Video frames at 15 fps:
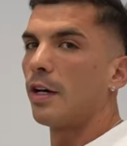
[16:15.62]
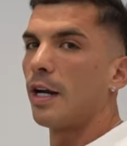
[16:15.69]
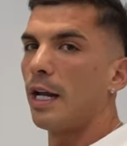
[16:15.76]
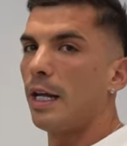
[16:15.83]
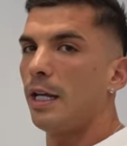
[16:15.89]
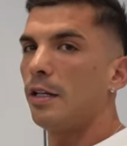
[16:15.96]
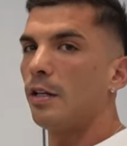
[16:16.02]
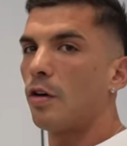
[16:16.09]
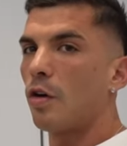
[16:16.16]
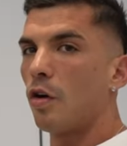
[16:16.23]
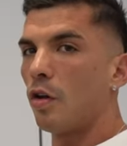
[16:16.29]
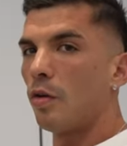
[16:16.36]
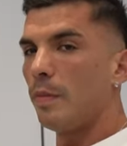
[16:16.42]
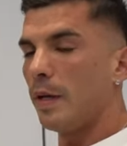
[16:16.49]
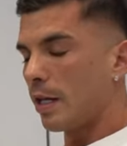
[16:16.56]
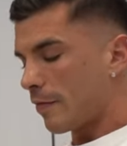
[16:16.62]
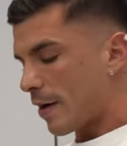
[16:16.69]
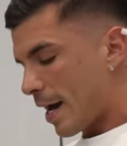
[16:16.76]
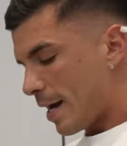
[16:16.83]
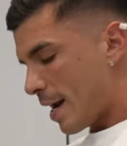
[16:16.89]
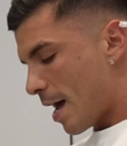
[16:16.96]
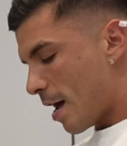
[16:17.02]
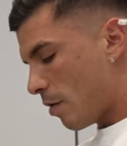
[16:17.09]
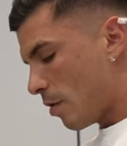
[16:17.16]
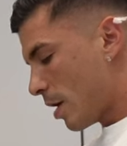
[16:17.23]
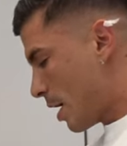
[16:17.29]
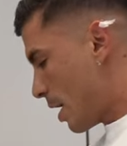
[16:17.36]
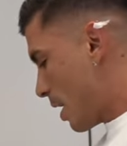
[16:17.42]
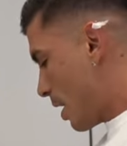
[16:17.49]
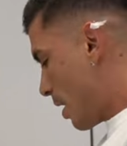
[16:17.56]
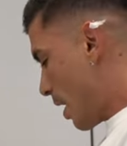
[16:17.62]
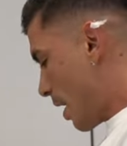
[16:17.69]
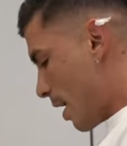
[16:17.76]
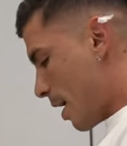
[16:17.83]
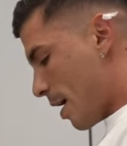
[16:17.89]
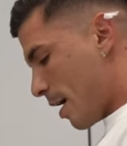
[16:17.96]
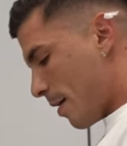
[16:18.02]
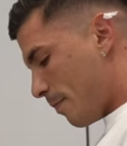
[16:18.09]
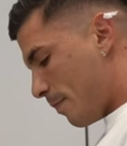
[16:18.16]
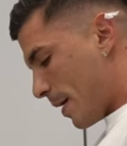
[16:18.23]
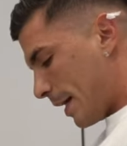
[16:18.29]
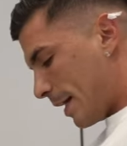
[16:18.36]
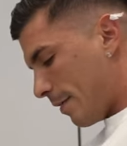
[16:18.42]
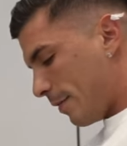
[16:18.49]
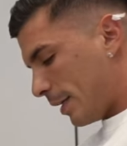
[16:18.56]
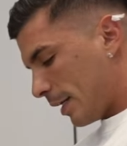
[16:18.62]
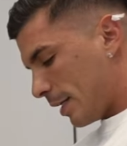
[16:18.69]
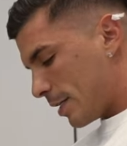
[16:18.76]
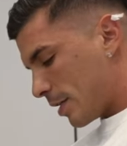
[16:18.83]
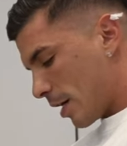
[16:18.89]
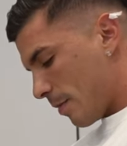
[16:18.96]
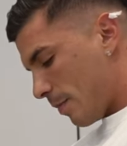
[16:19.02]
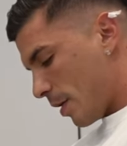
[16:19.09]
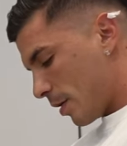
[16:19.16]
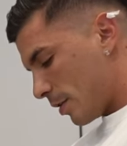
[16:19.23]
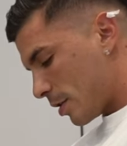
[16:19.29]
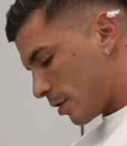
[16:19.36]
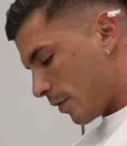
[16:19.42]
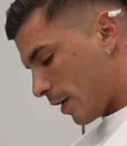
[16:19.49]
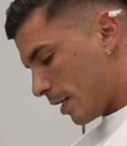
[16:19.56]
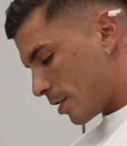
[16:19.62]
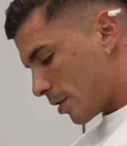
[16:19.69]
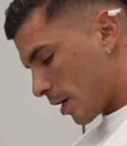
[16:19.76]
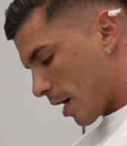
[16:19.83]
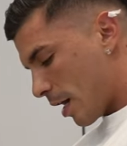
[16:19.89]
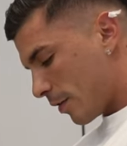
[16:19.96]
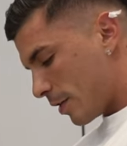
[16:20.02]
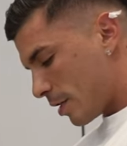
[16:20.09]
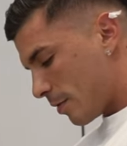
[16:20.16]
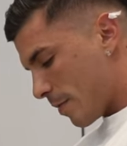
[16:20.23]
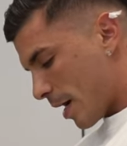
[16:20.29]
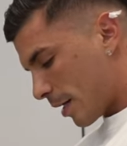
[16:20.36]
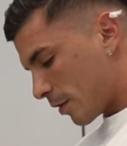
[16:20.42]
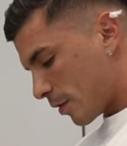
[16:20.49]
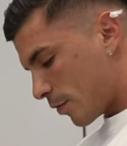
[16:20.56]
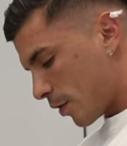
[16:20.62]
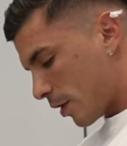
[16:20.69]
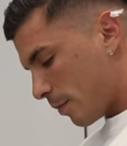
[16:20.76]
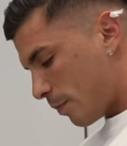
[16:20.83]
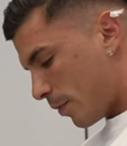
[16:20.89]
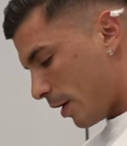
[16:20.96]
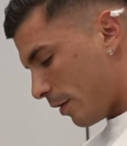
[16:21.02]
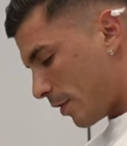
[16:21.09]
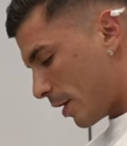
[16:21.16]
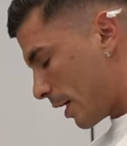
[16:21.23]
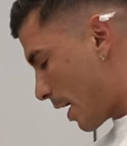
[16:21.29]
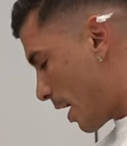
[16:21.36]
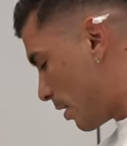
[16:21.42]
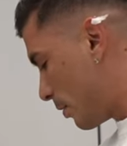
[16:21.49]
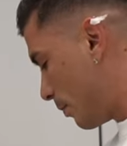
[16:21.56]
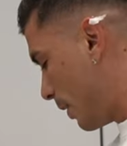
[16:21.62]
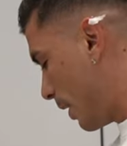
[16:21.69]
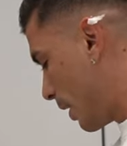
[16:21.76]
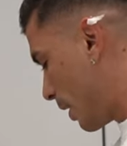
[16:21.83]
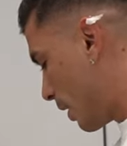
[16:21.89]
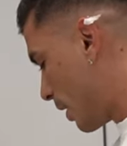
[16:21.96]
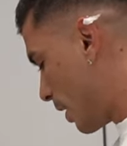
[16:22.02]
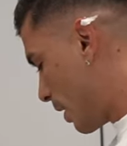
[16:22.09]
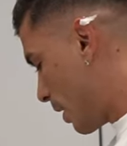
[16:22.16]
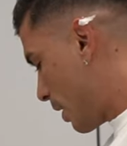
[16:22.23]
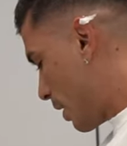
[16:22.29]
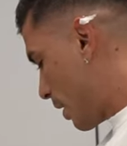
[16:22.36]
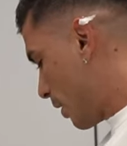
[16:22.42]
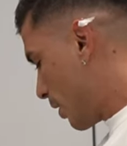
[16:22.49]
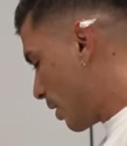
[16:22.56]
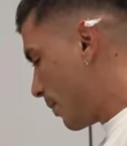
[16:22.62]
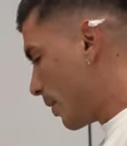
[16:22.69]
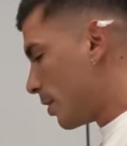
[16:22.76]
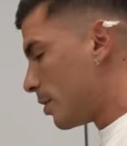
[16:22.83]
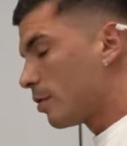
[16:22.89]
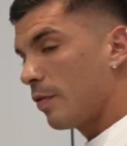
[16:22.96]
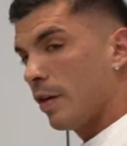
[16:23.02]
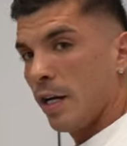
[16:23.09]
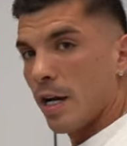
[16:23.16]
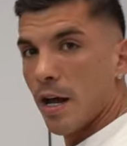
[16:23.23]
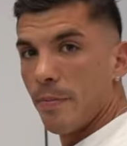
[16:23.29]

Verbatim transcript: gonna eat the whole meal right now, uh, but everything is gonna be on the screen. So calories and macros for the pre-workout meal gonna be on the screen.